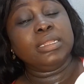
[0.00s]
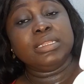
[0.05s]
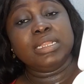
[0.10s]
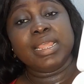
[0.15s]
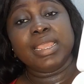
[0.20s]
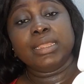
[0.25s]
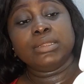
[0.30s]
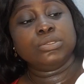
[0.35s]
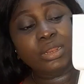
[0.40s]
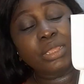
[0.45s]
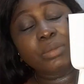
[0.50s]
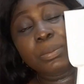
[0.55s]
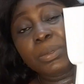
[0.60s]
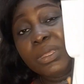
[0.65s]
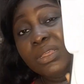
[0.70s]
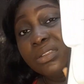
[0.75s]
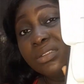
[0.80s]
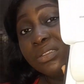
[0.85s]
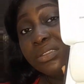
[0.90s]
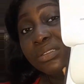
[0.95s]
like
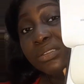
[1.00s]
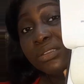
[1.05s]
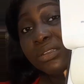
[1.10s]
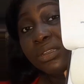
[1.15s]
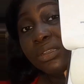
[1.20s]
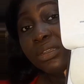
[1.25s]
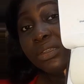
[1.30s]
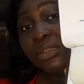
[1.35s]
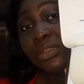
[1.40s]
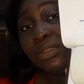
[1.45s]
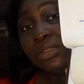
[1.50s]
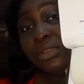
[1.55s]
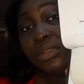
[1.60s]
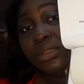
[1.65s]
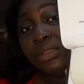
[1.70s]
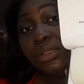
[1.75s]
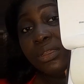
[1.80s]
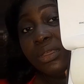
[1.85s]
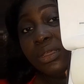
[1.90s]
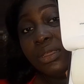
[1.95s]
3-piece,
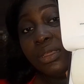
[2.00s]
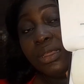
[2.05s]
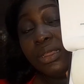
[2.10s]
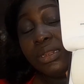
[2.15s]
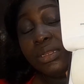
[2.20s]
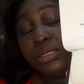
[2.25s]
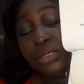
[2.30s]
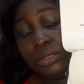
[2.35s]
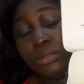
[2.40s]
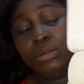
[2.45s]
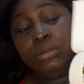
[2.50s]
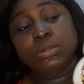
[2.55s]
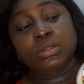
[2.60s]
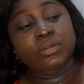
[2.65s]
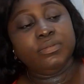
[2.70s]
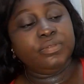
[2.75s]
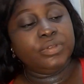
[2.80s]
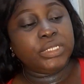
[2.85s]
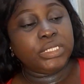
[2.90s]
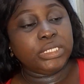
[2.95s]
and it's so
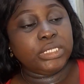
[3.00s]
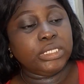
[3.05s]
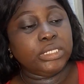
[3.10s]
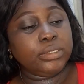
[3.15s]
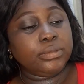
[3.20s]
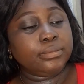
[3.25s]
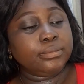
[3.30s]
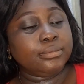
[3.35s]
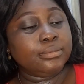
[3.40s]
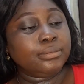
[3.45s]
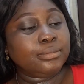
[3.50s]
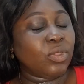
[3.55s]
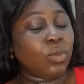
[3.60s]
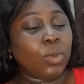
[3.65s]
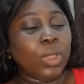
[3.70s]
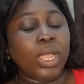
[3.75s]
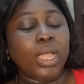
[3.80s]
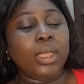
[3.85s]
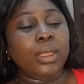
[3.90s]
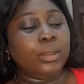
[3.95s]
lovely.
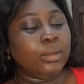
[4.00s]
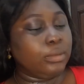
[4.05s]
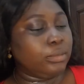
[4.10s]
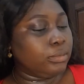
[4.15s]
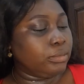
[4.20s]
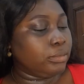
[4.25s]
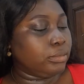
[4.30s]
Wow,